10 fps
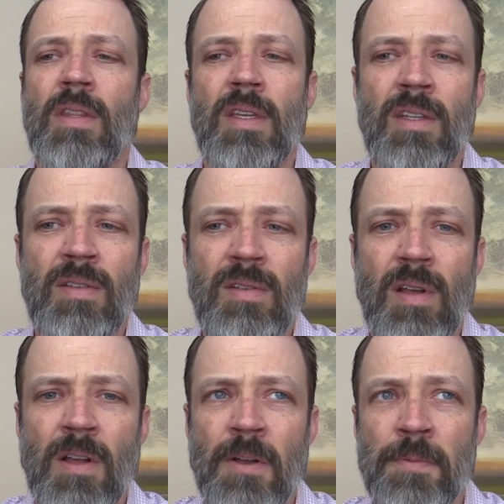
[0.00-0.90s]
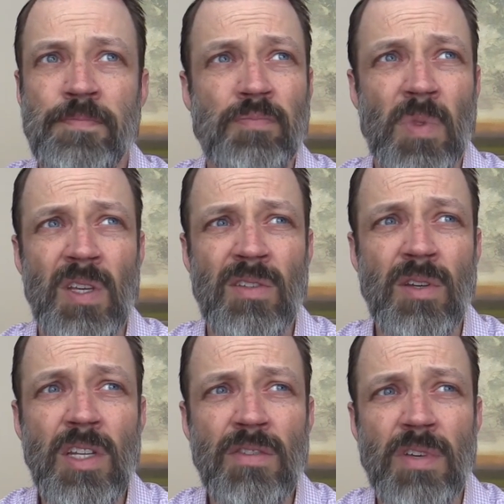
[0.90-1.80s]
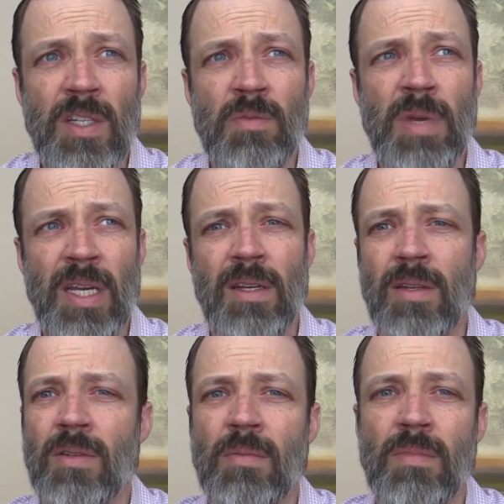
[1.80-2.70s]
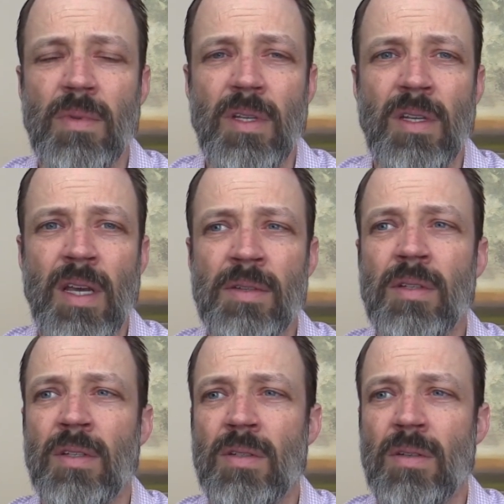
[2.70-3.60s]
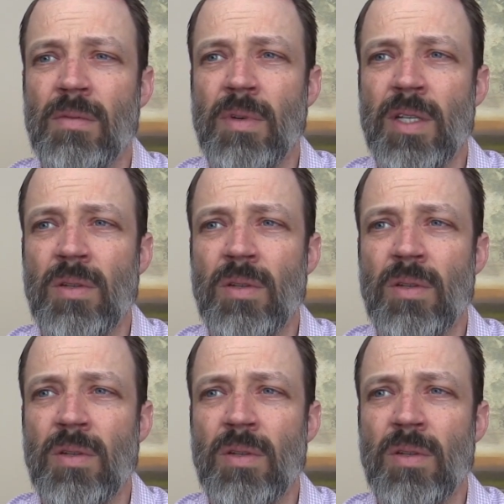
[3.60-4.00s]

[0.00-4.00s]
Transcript: it's a defense mechanism in essence, right?